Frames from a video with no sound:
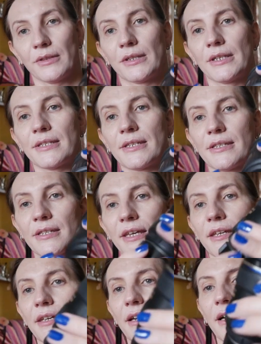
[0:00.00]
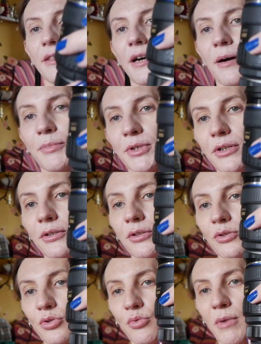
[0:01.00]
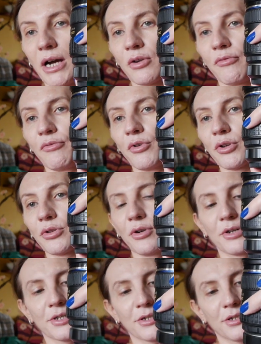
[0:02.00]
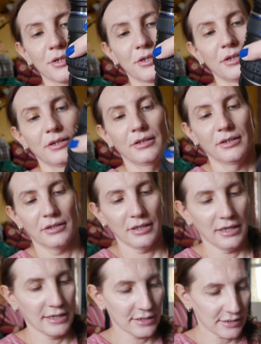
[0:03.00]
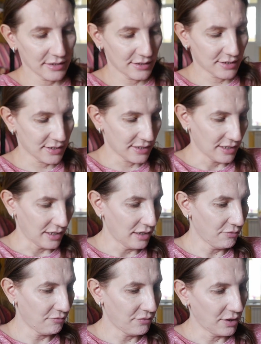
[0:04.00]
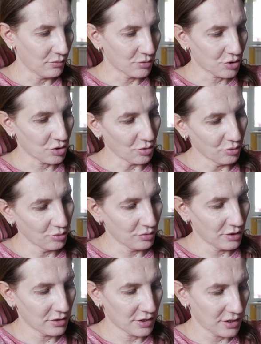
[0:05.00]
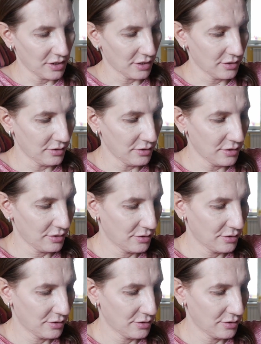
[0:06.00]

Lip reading: This is a adapter to macro 4/3. The lens itself, I'll show you in a second.